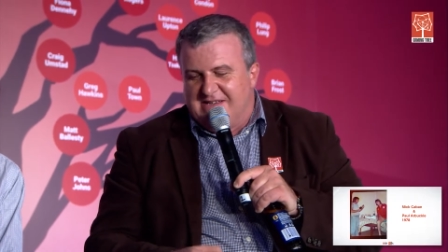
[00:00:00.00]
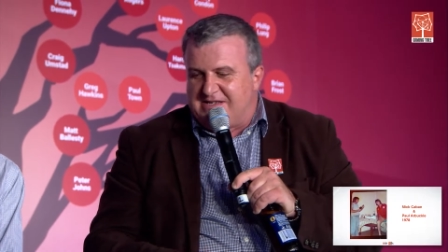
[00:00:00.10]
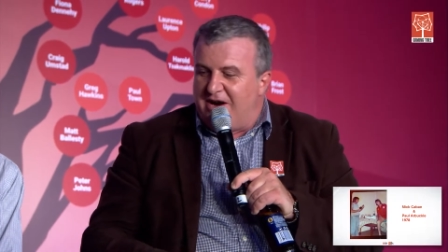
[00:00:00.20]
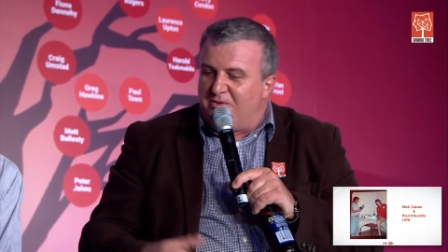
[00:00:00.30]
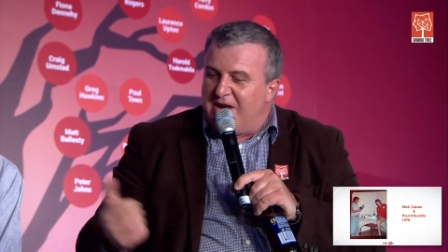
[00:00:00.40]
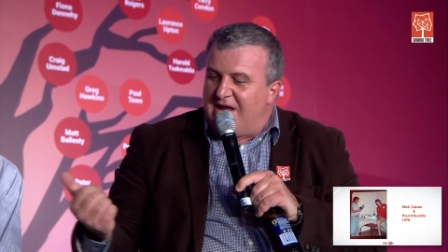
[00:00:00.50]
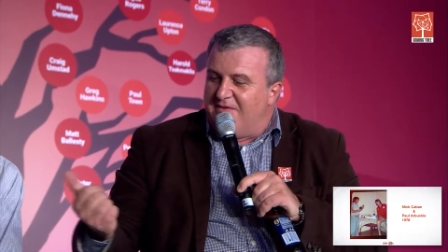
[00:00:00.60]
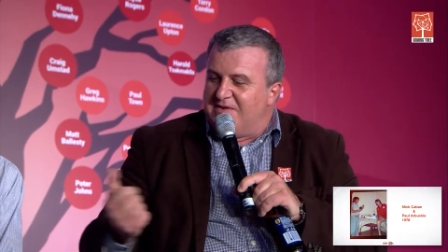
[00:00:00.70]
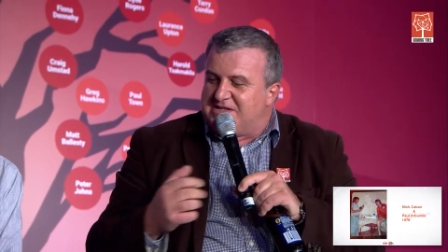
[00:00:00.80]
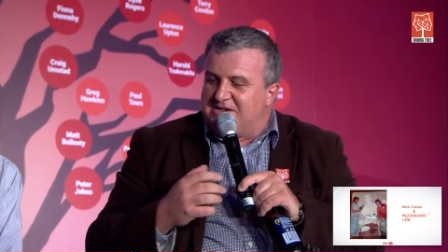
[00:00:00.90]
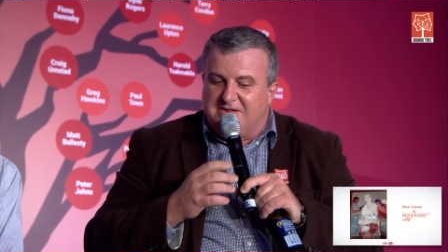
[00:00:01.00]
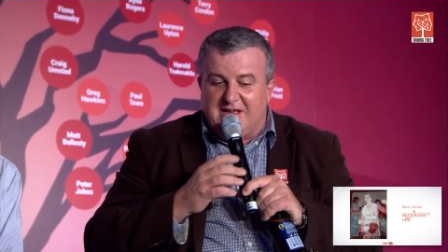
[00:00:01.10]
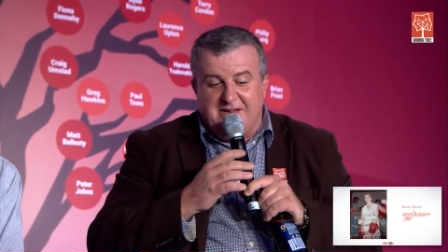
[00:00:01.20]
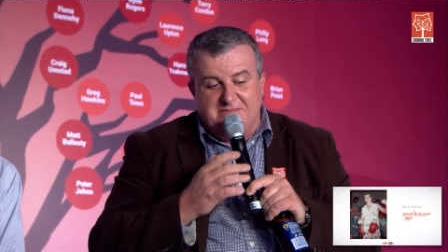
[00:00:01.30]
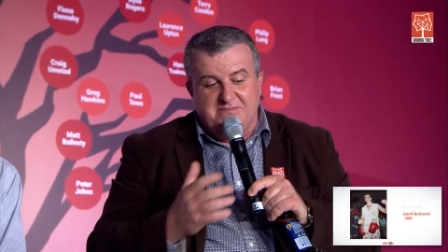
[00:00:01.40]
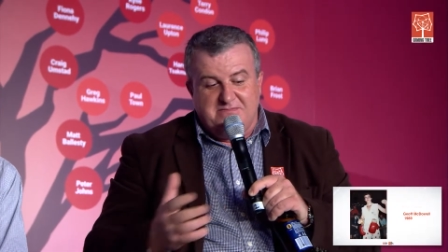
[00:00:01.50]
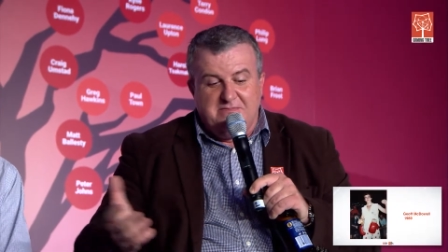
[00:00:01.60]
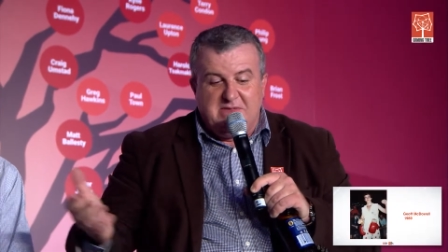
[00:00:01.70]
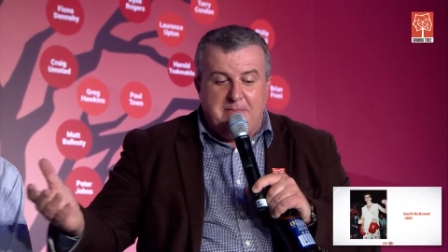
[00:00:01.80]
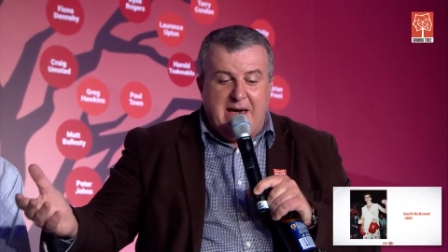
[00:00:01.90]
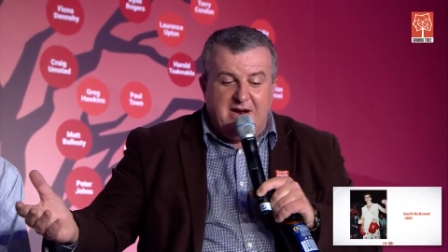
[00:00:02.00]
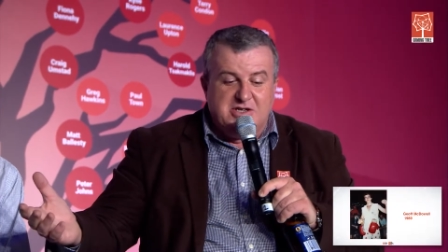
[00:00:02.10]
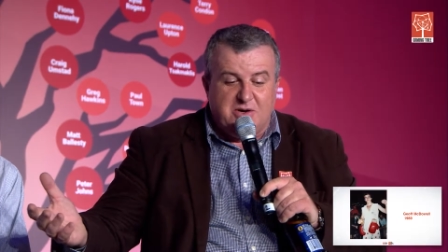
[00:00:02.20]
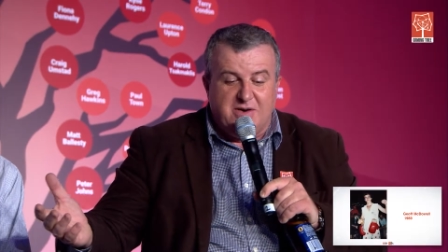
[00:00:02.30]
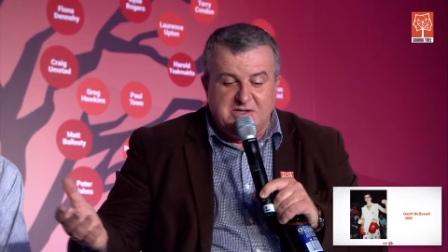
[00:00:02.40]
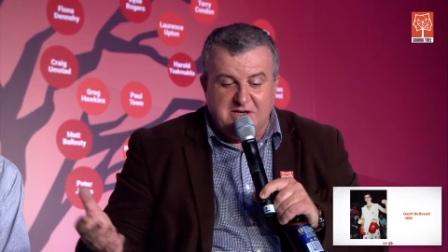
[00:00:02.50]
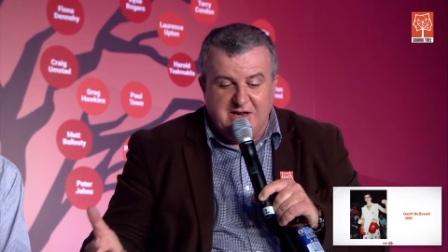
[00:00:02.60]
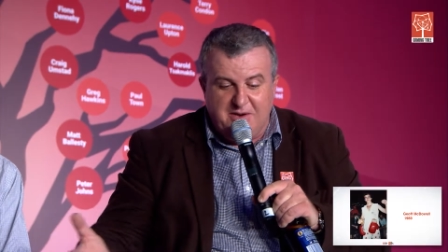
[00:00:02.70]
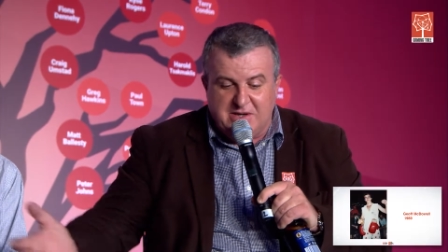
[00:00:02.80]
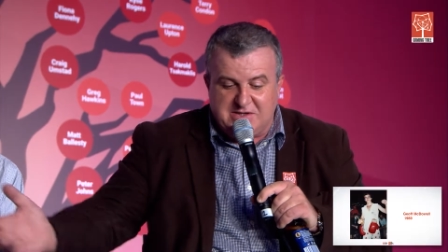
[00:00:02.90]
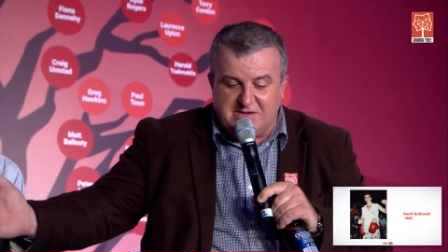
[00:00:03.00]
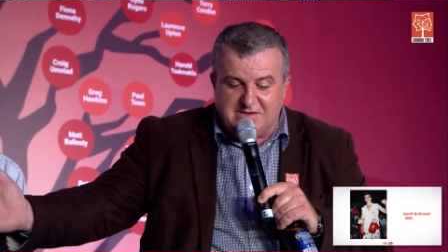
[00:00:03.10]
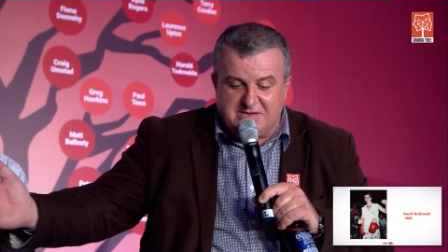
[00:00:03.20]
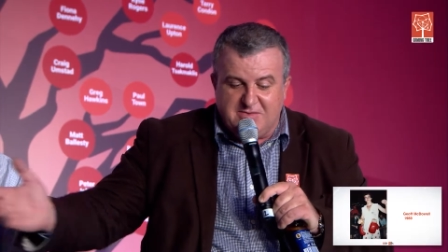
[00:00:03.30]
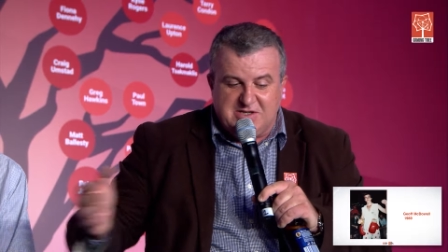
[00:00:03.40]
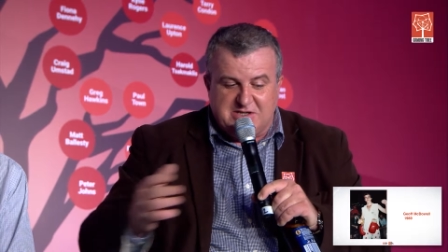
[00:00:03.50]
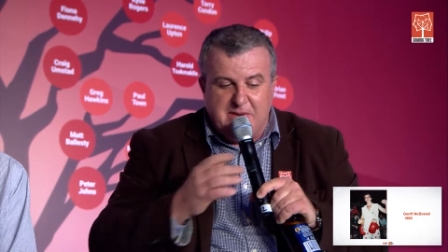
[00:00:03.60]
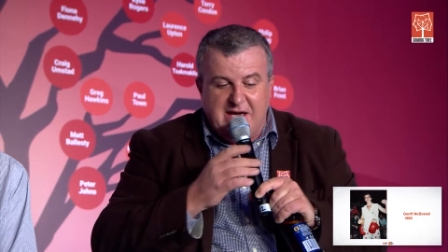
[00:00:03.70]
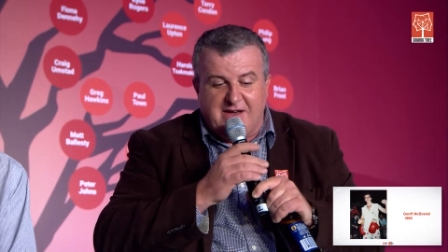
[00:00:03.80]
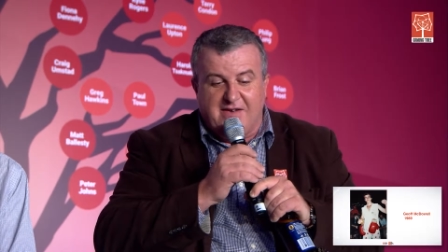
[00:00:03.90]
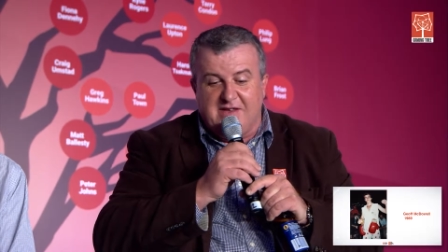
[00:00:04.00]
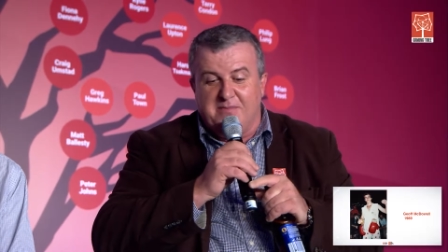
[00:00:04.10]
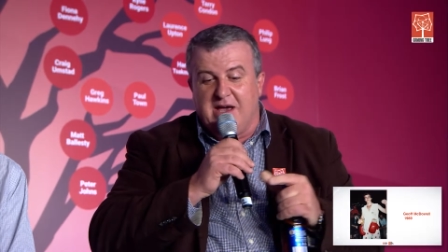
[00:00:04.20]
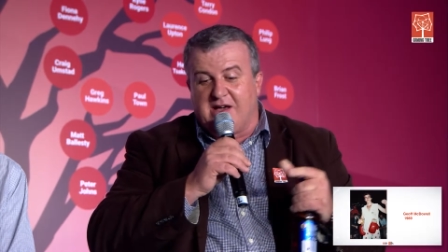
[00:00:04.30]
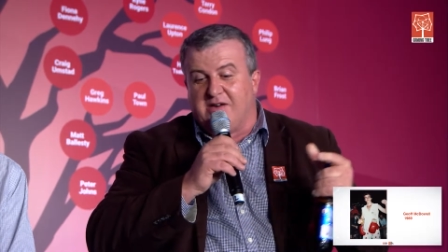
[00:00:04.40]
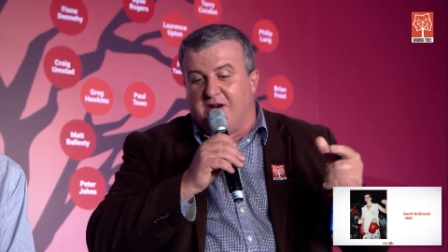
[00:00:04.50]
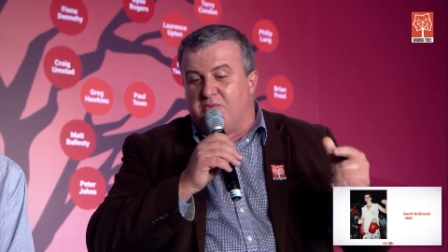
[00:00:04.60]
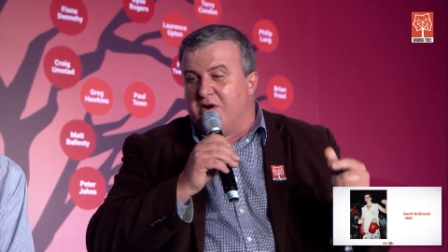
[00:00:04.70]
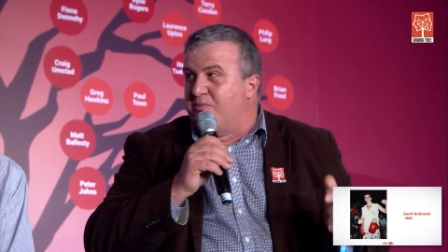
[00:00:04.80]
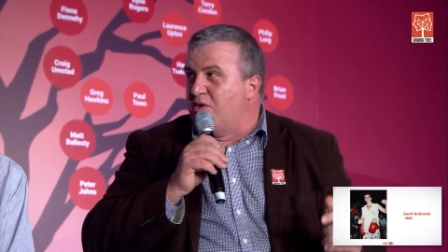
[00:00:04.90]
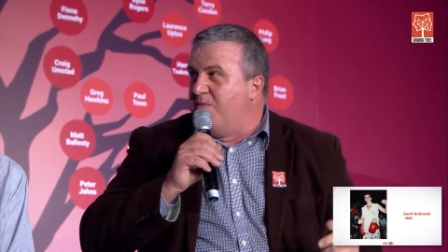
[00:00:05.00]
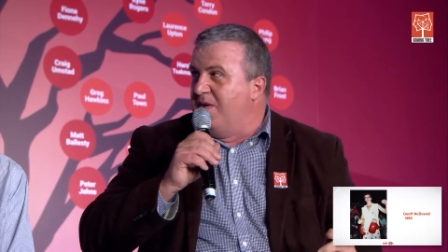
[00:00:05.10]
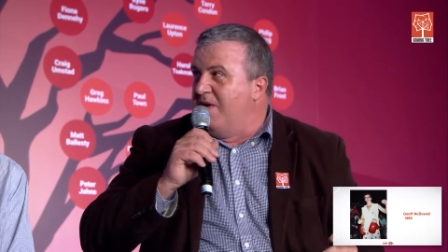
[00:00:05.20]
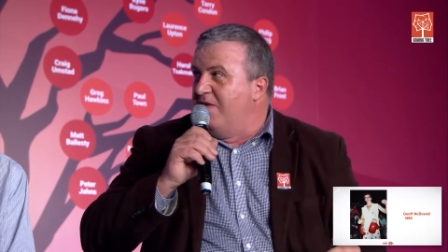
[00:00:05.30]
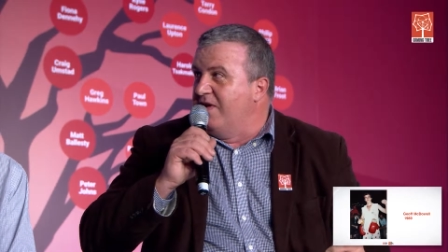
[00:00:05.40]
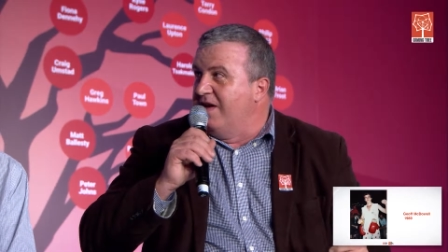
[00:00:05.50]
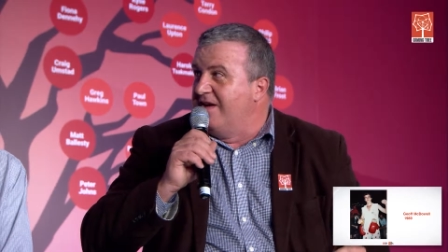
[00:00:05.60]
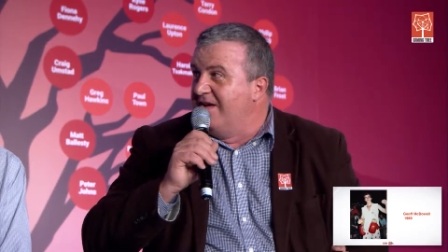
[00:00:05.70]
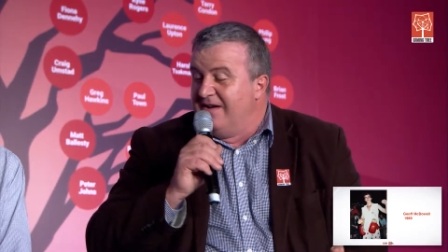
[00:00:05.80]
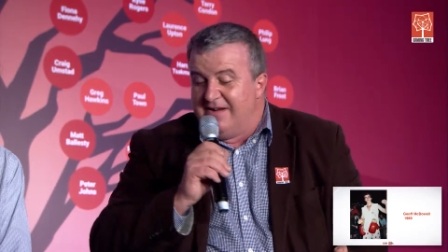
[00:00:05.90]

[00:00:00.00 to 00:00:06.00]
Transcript: So I run over to the manager on duty, which is Mick. I said, Mick, I got a real problem over here.